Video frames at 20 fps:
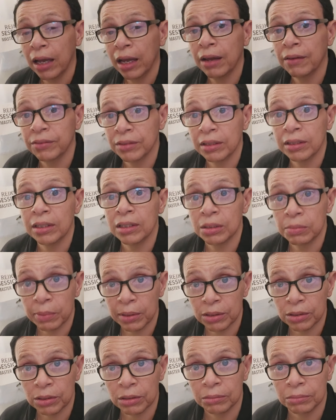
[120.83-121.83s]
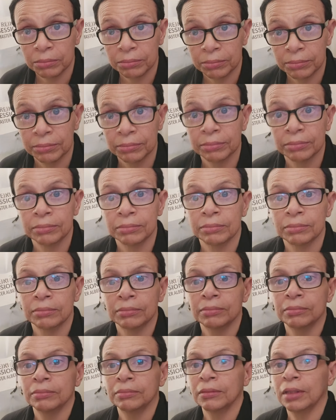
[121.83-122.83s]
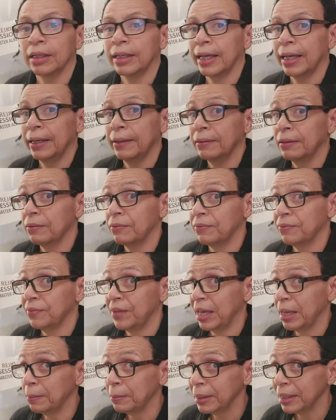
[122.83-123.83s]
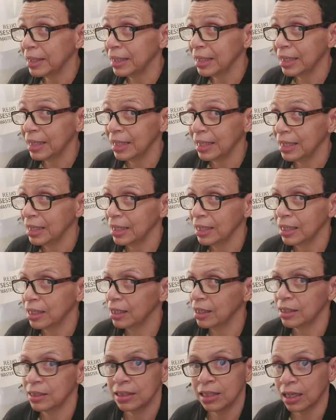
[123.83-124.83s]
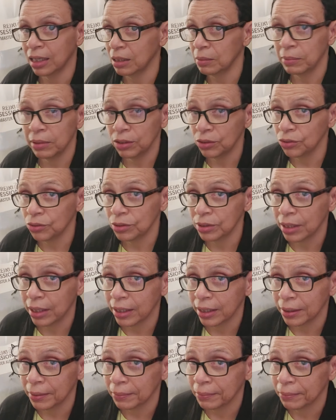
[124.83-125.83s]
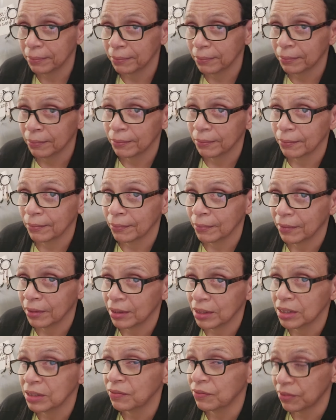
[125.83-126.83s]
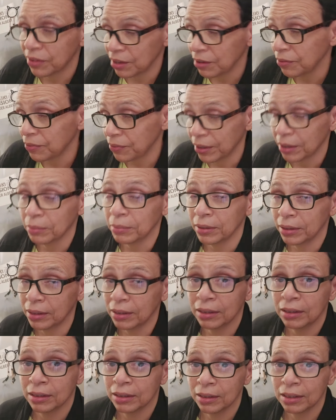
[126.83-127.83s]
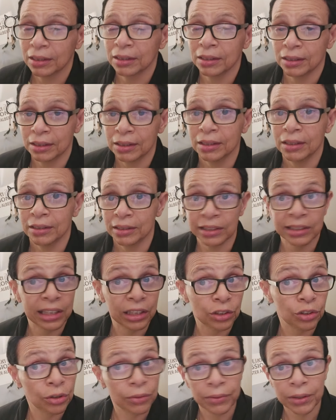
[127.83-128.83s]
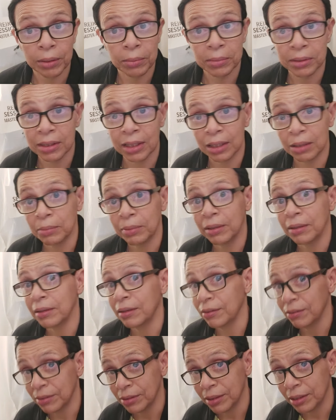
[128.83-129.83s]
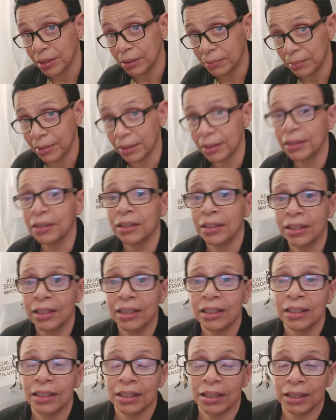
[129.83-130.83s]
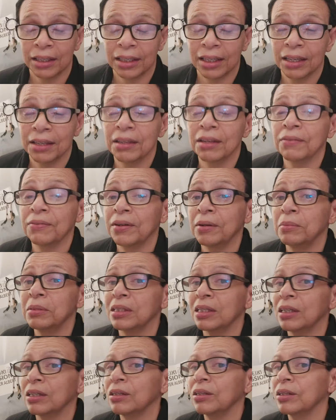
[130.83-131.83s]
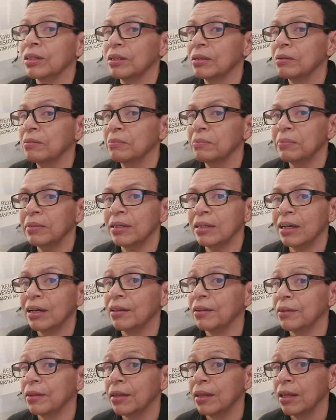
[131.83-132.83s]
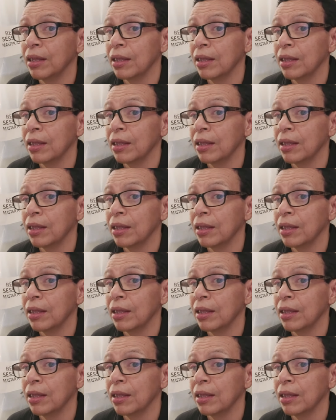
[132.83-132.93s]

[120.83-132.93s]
have something special. Okay? The family is not going to be on your side. That's their family. Just like your family's not going to be on their side. Okay? Their family's going to be on